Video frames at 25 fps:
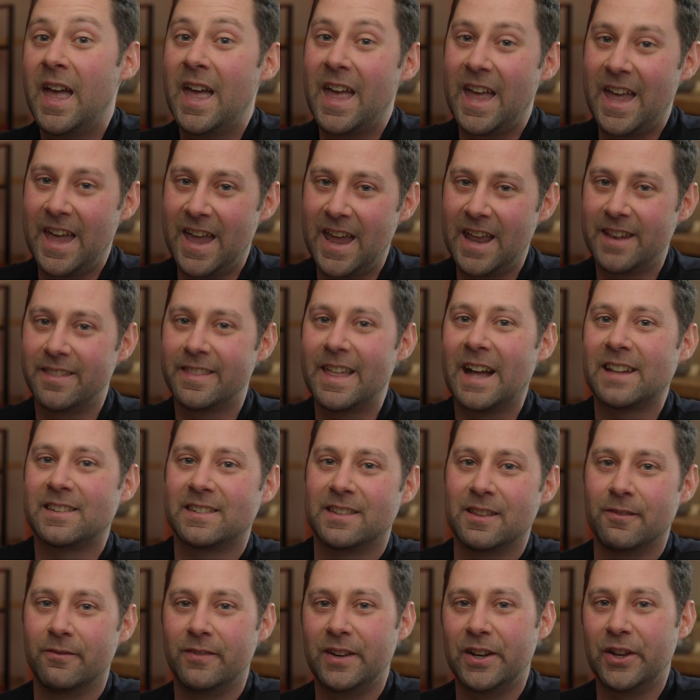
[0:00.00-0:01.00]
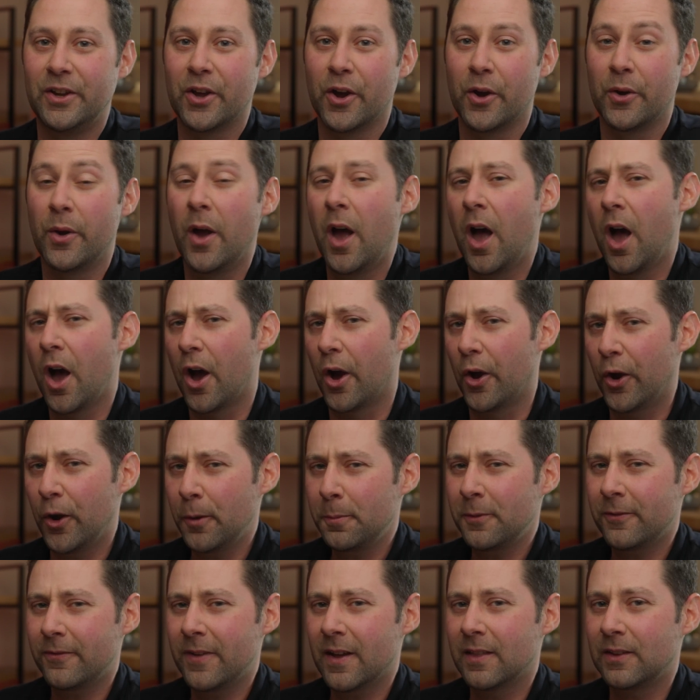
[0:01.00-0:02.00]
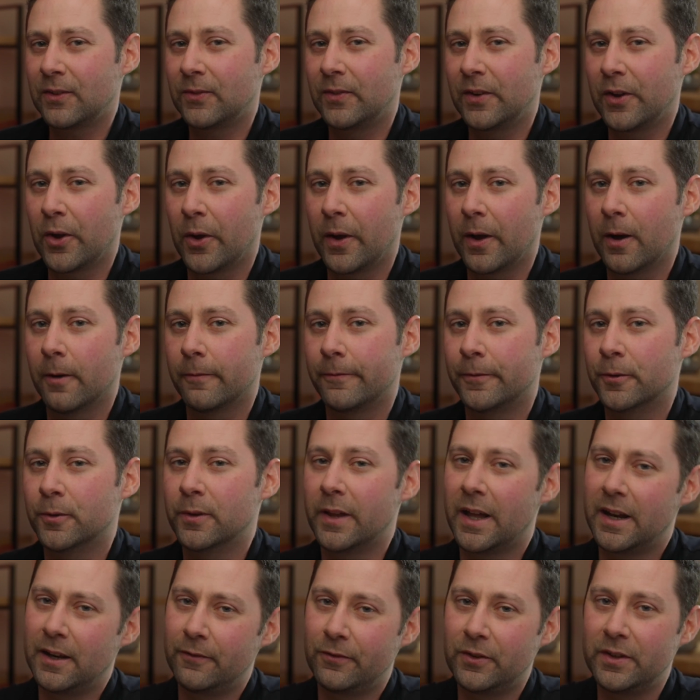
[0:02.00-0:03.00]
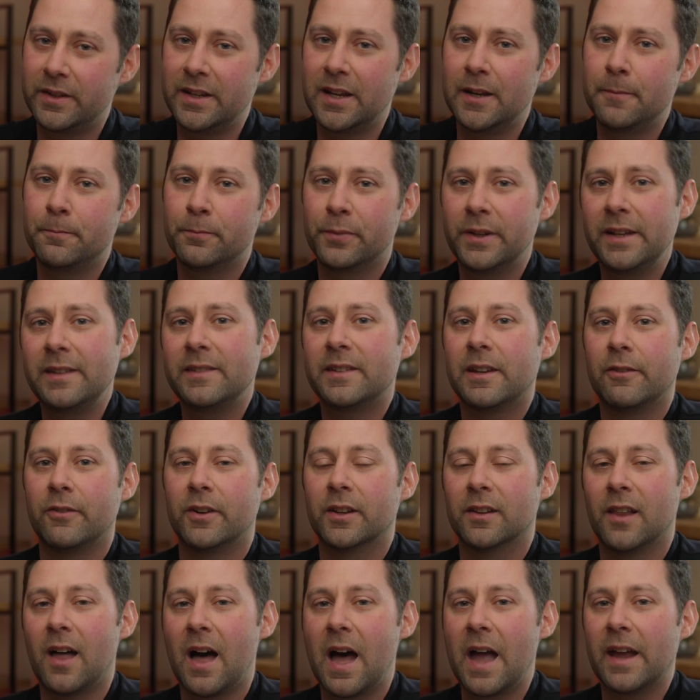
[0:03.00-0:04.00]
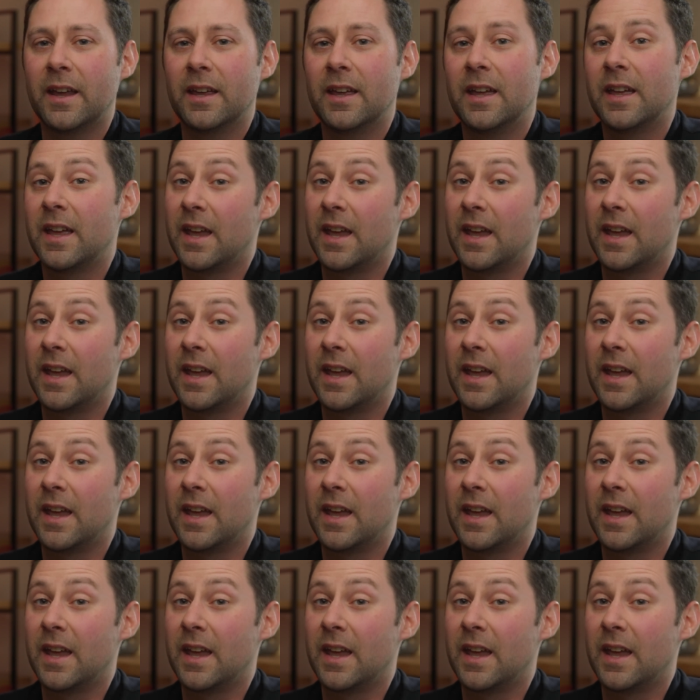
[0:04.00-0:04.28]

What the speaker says: And that's the video. I hope you found this video helpful and if you did, please give it a like.